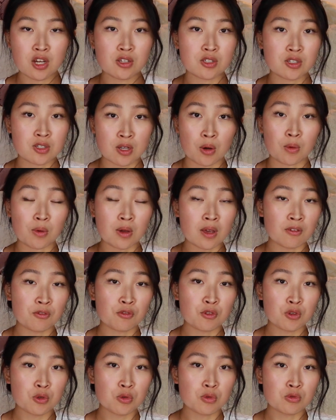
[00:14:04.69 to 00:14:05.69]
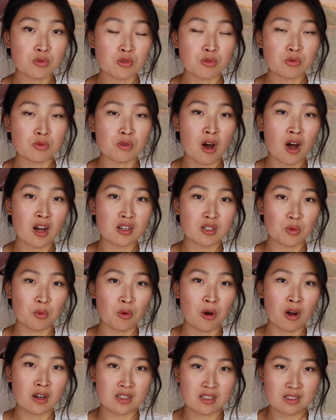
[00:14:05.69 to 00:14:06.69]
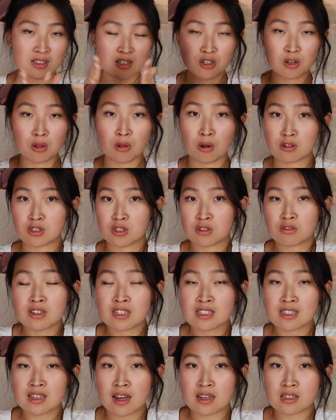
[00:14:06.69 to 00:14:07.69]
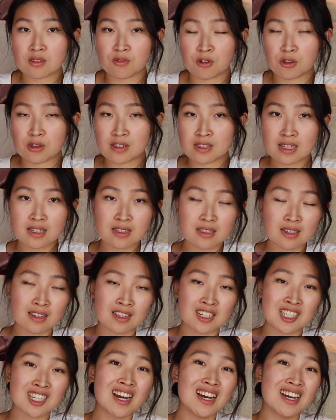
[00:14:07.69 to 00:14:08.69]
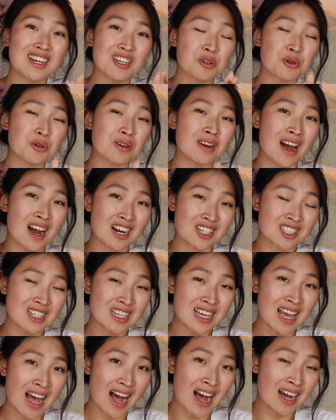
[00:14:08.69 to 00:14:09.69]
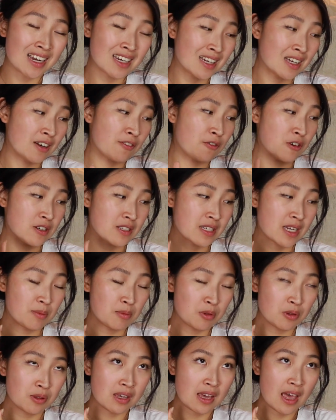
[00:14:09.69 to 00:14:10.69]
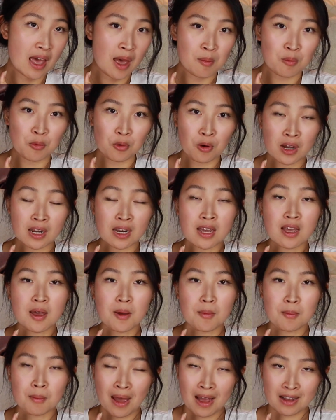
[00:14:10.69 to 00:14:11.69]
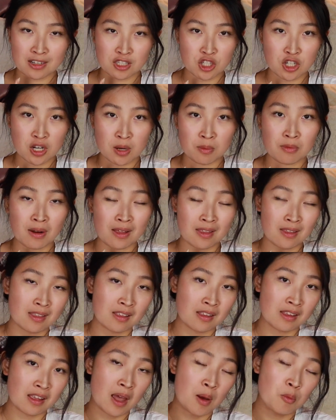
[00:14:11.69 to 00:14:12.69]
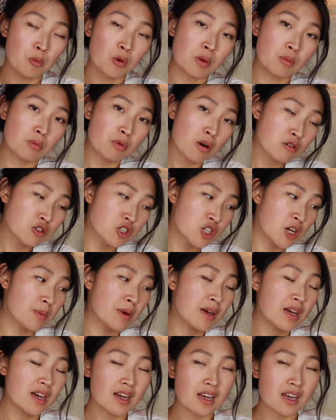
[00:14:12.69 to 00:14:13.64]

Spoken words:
So if you do not want such a large screen size for the 16-inch, you can actually add in, for example, the M1 Max chip rather than the M1 Pro chip